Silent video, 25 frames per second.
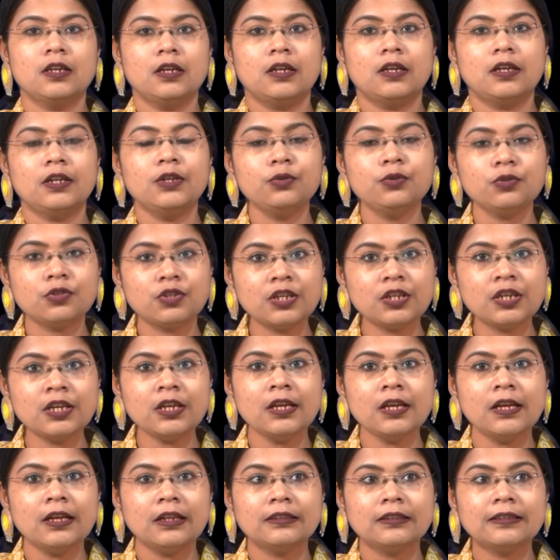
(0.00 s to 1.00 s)
you see
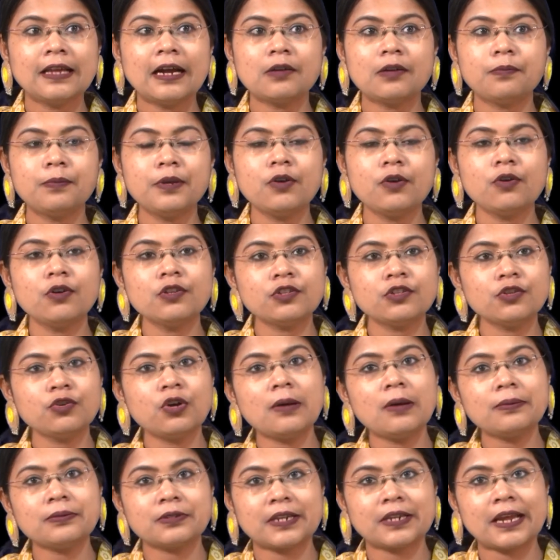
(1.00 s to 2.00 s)
that because you
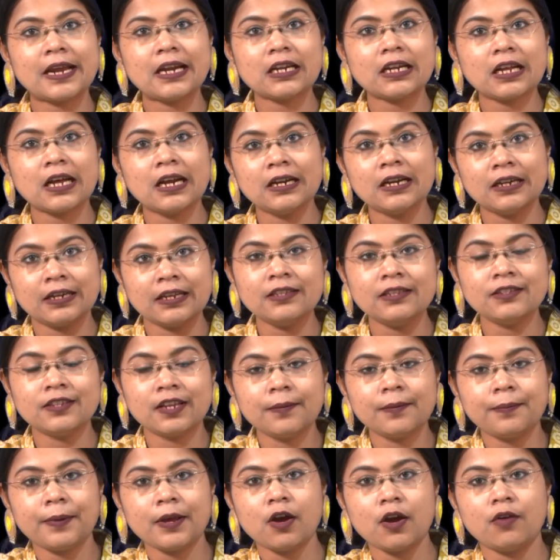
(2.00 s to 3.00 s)
have state
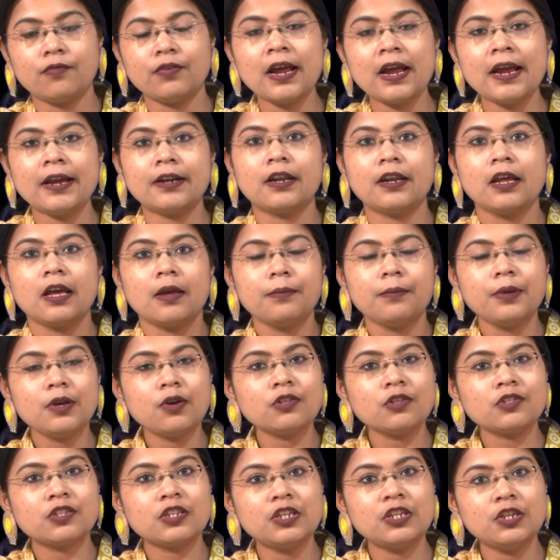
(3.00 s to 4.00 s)
contingent payoff, right,
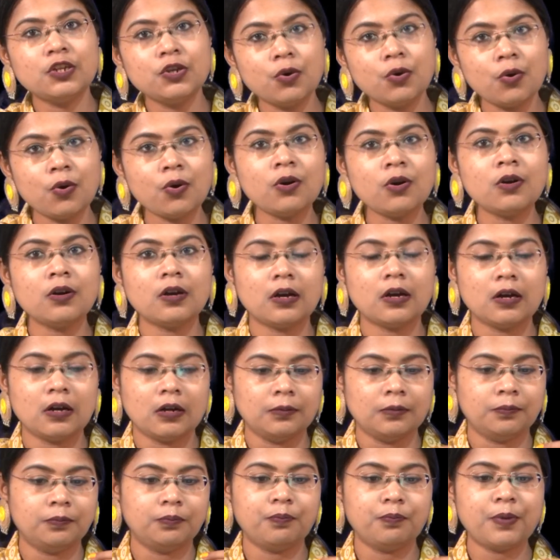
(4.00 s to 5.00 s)
because
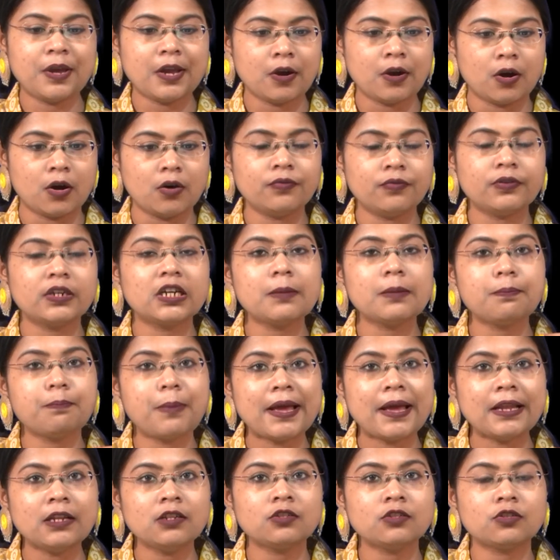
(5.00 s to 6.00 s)
your payoff
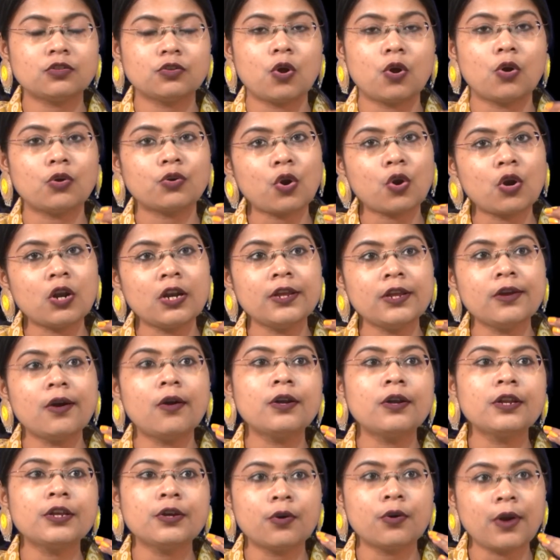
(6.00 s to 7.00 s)
depends not only
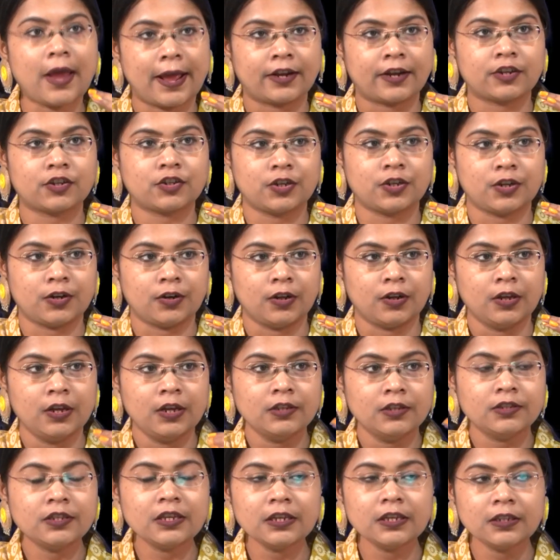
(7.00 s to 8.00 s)
on your action.
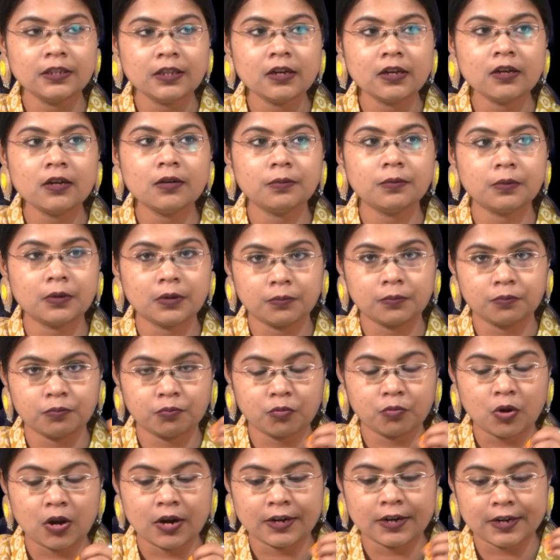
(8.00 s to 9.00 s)
See, in the
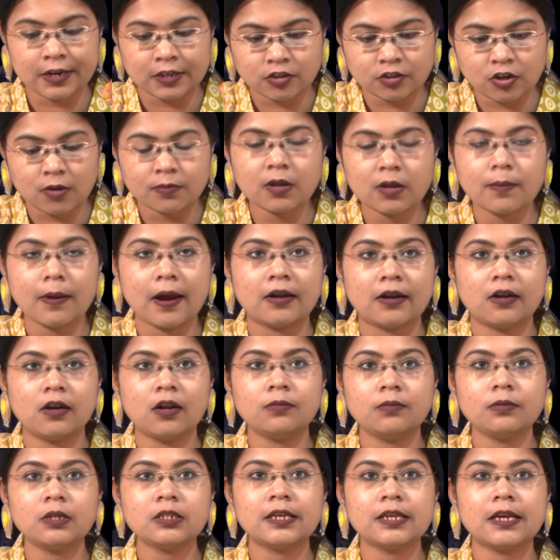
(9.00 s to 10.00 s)
context of the battle
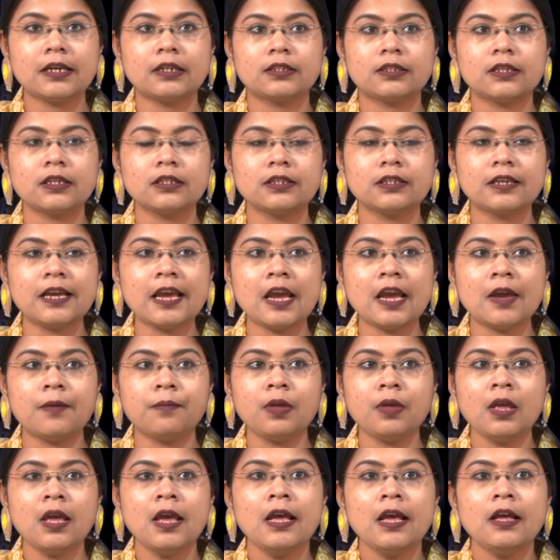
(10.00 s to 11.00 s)
of the sexes game,
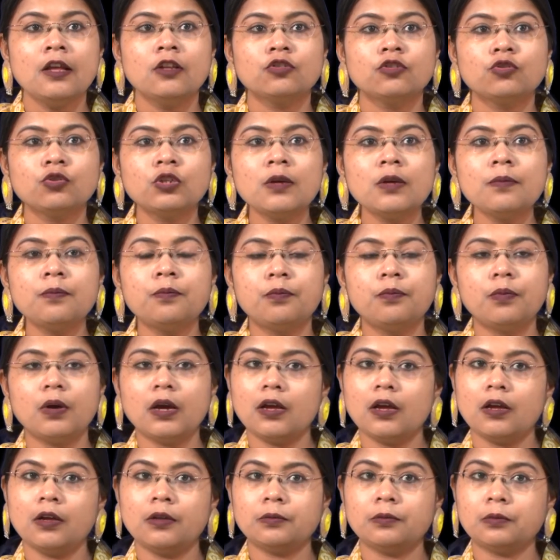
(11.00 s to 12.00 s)
so
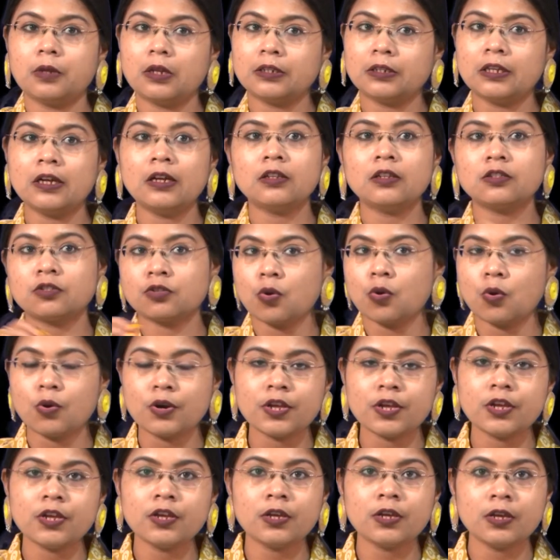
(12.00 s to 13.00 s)
the
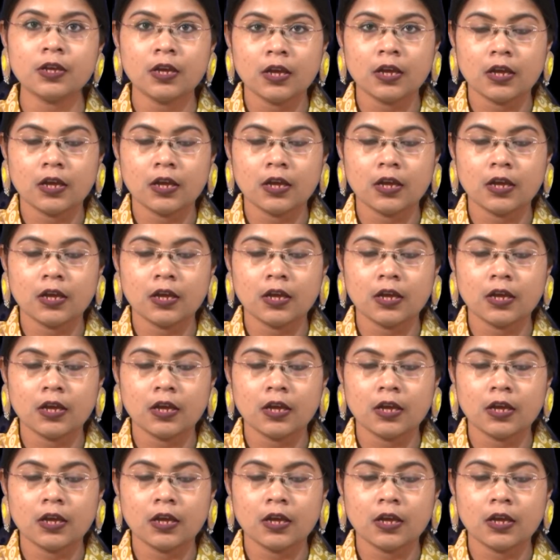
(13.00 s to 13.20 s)
story